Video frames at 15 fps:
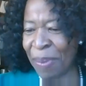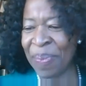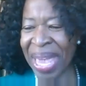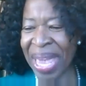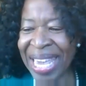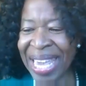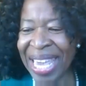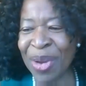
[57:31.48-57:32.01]

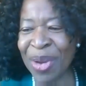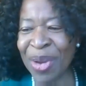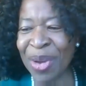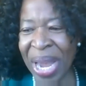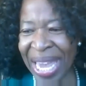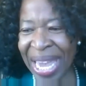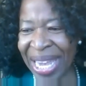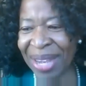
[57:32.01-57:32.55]
making
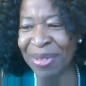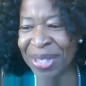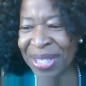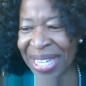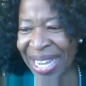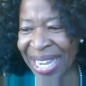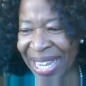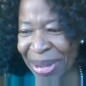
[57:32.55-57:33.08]

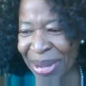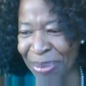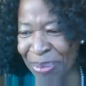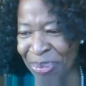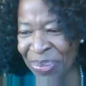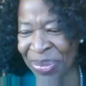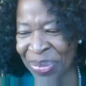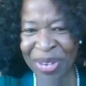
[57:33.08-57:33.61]
waves
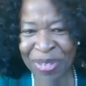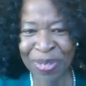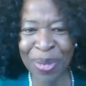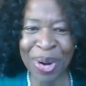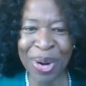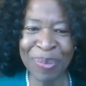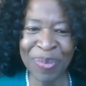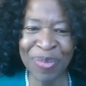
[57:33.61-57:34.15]

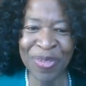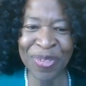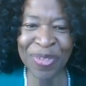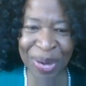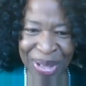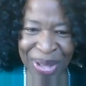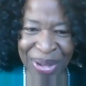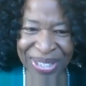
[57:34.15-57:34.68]
for a
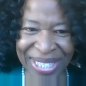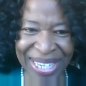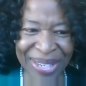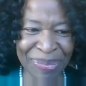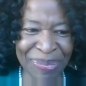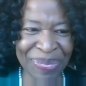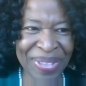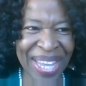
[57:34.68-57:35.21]
very long
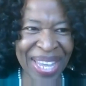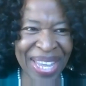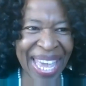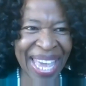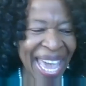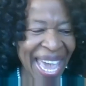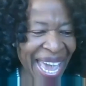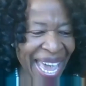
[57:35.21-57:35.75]
time.
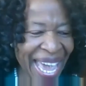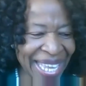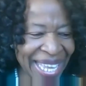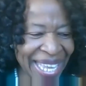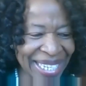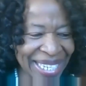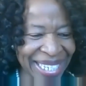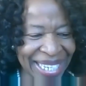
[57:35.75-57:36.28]

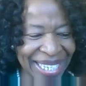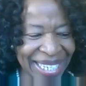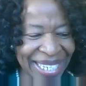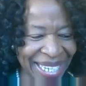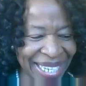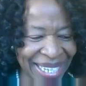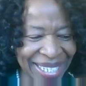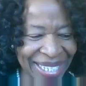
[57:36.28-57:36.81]
And
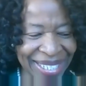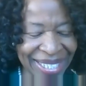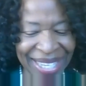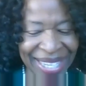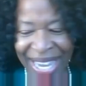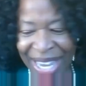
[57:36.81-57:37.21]
it is